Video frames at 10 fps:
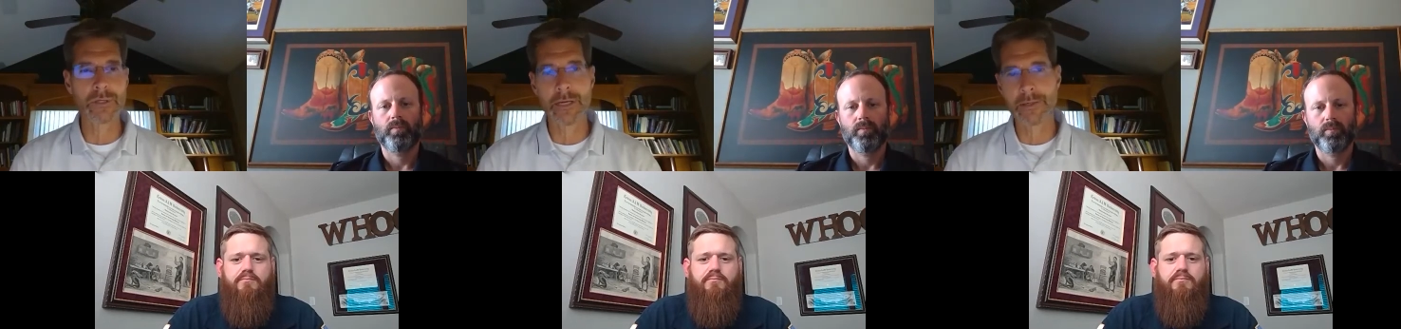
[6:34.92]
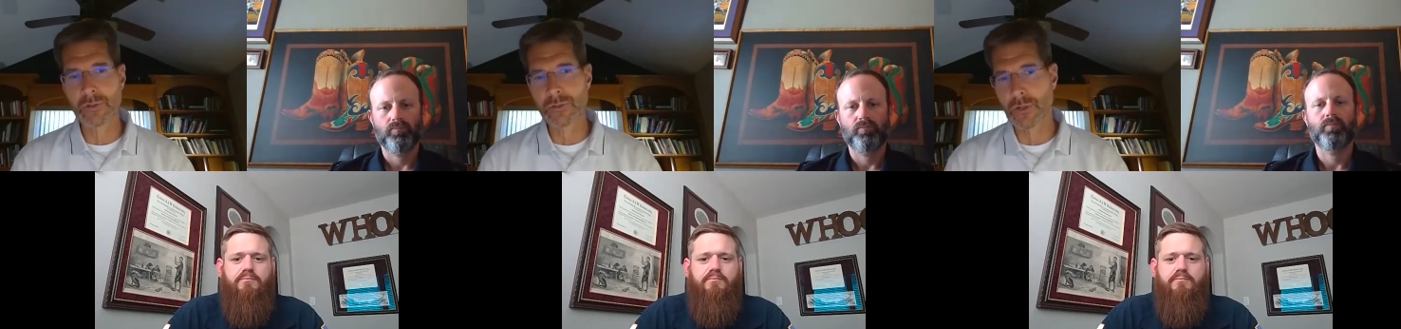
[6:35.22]

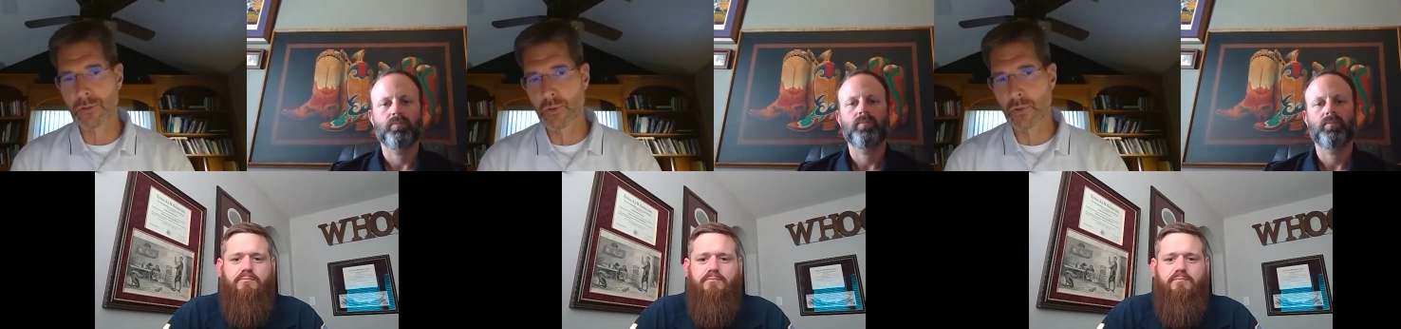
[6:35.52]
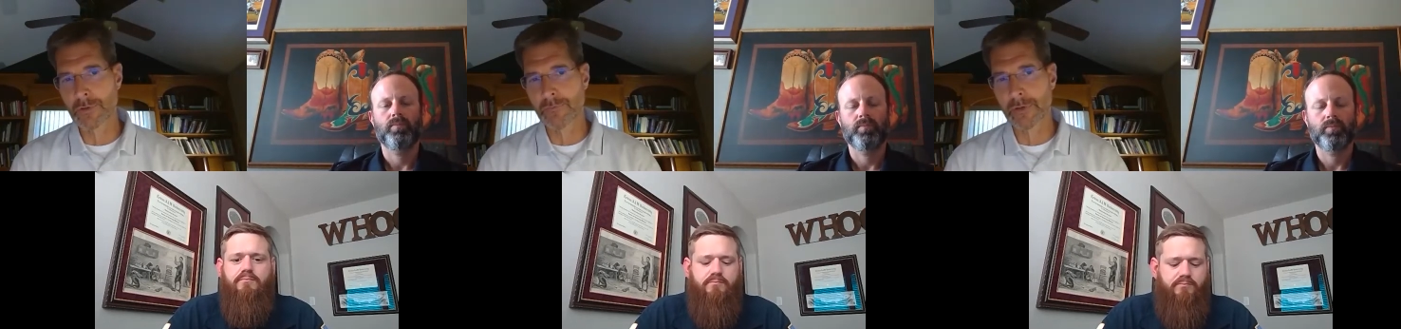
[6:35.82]
Speaker 1: not just on
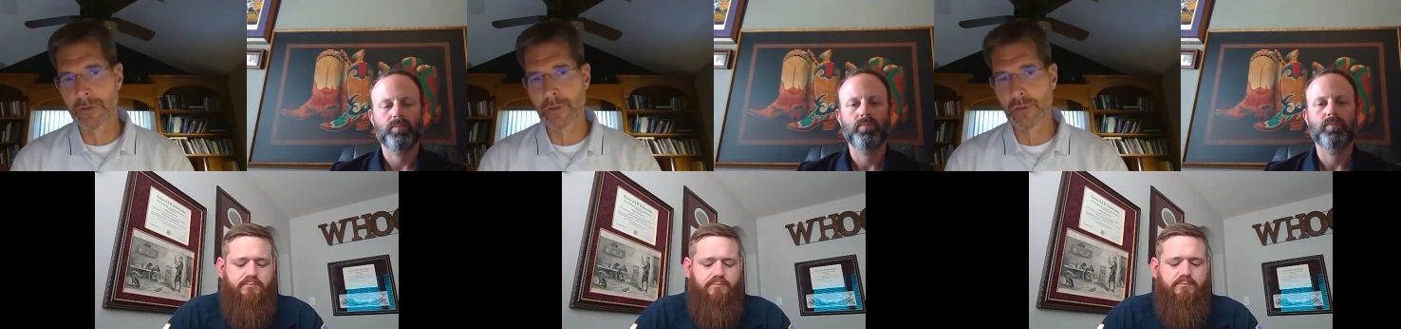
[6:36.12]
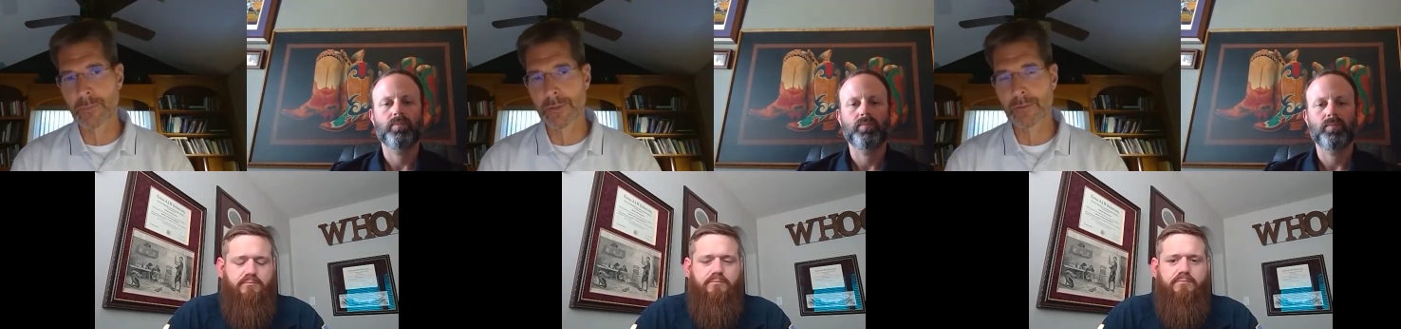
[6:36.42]
tubing fittings,
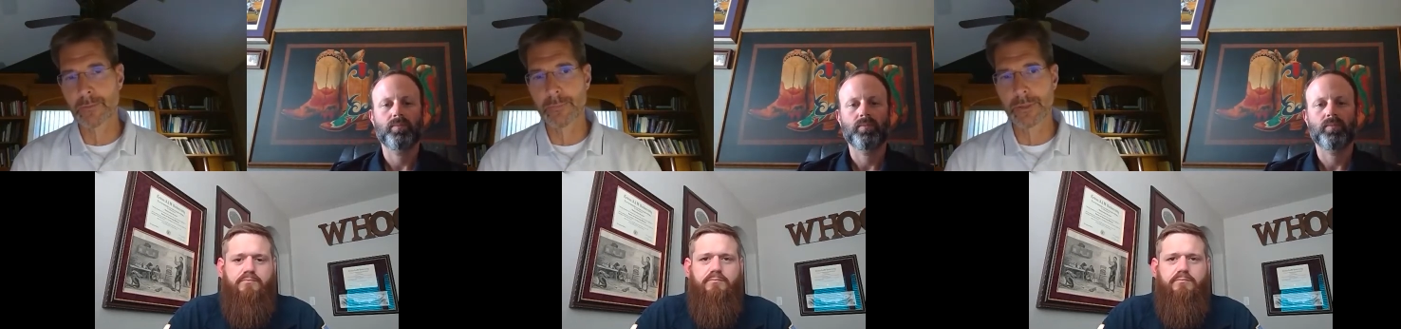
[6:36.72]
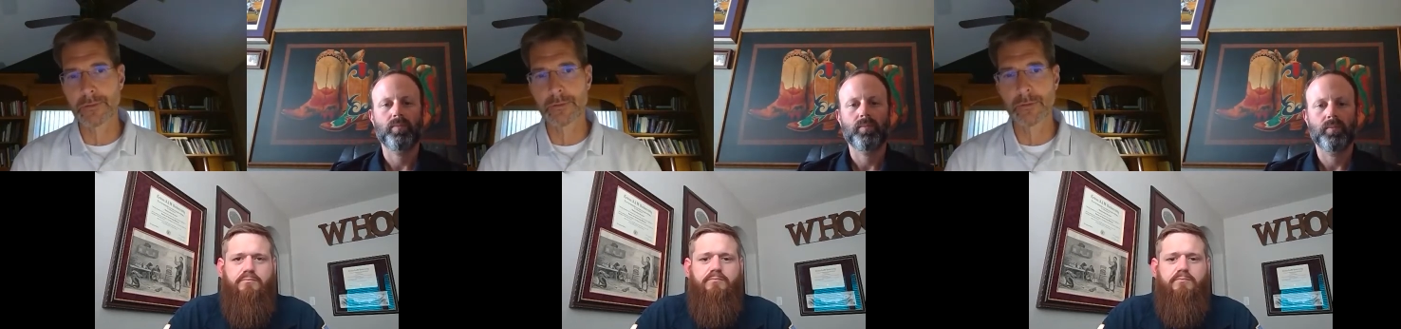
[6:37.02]
but,
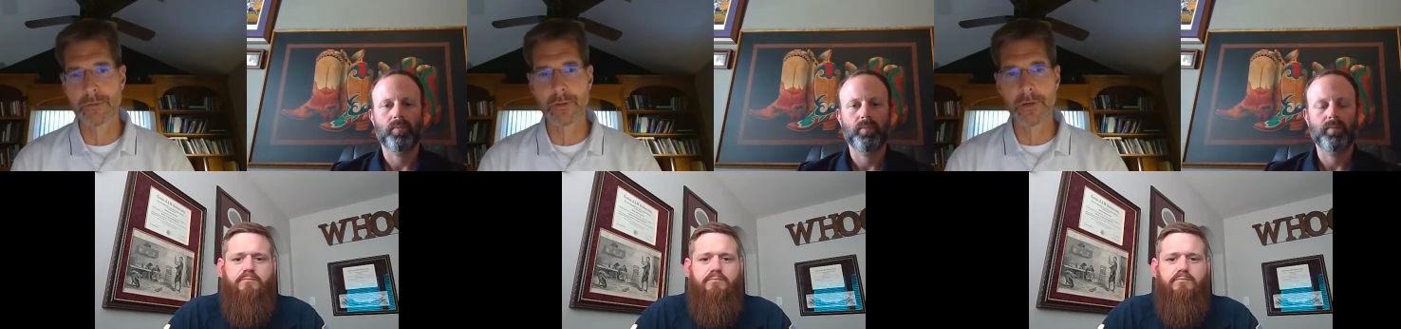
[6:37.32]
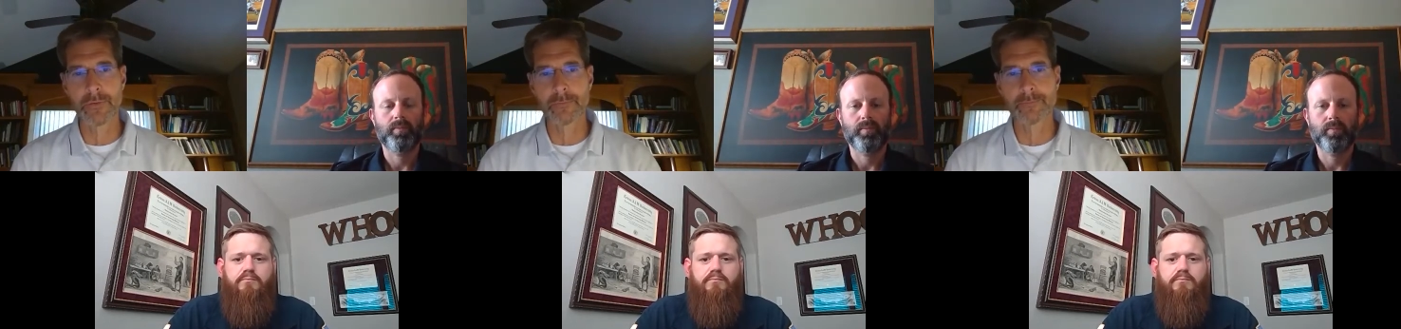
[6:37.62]
but the
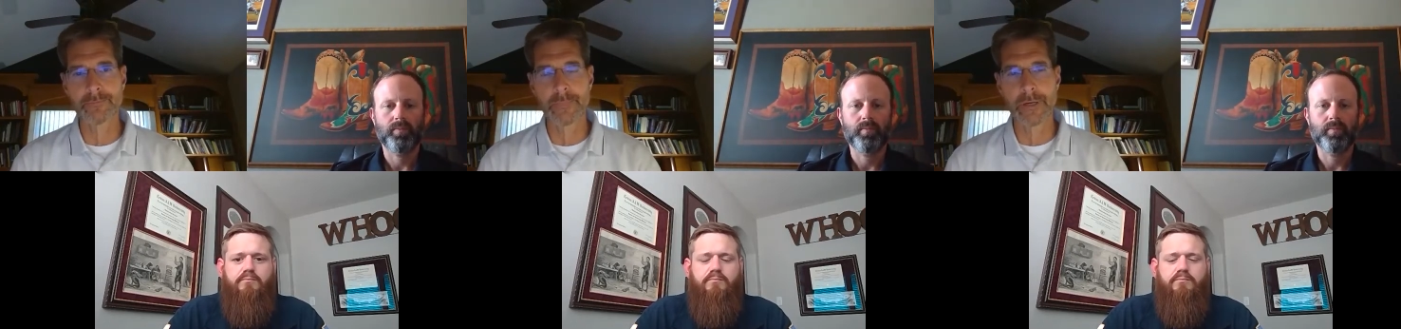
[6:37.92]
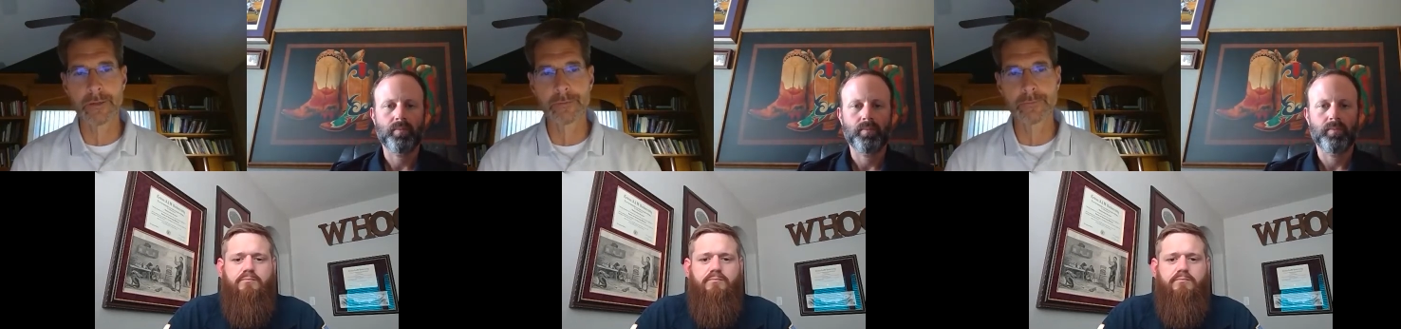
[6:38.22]
other
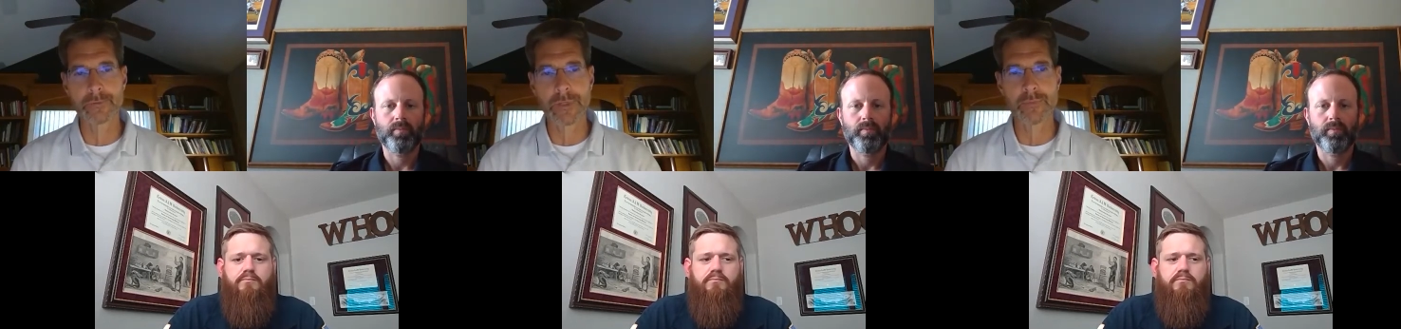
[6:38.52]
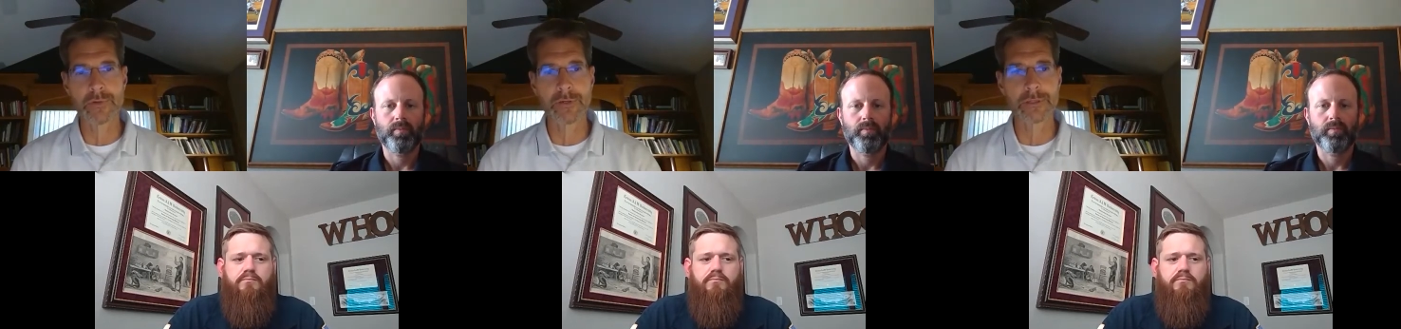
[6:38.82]
uh,
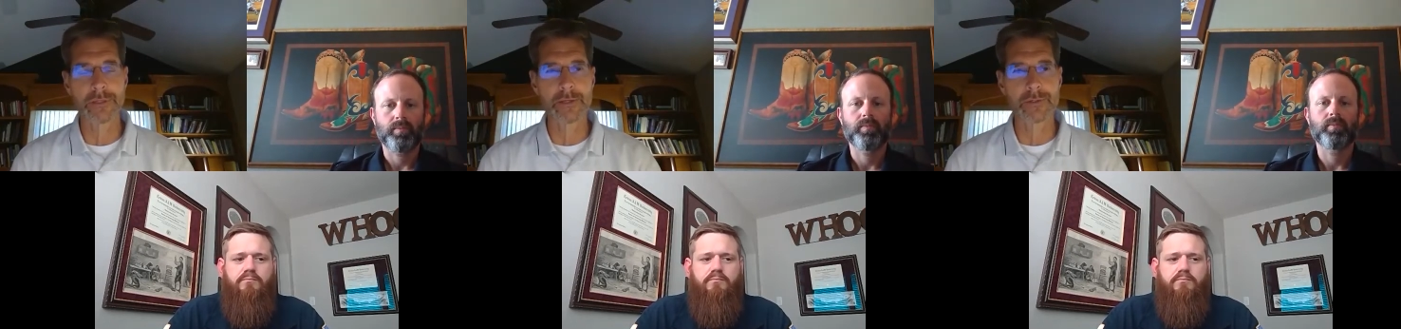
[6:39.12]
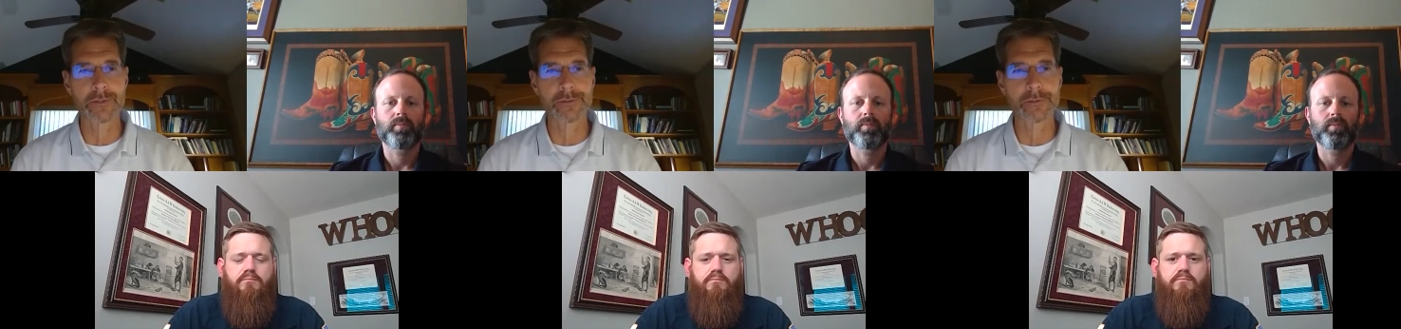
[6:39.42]
types of end
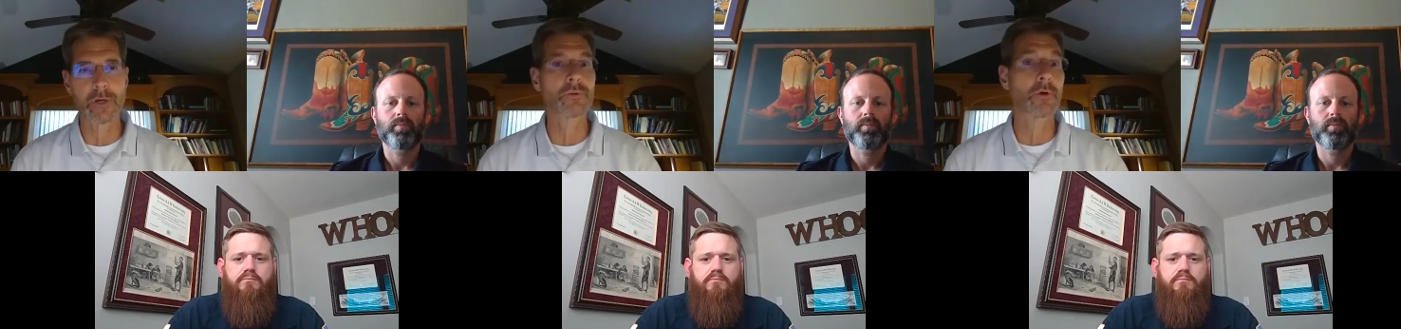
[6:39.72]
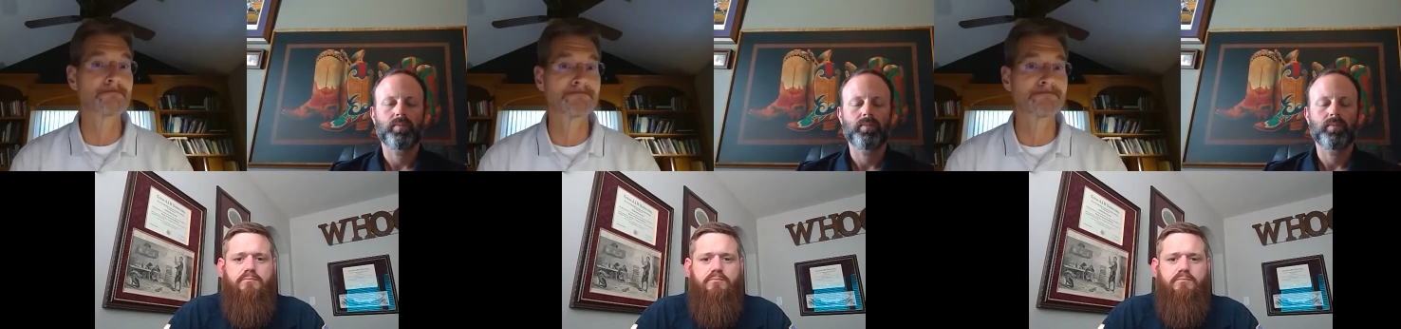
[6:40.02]
connections also.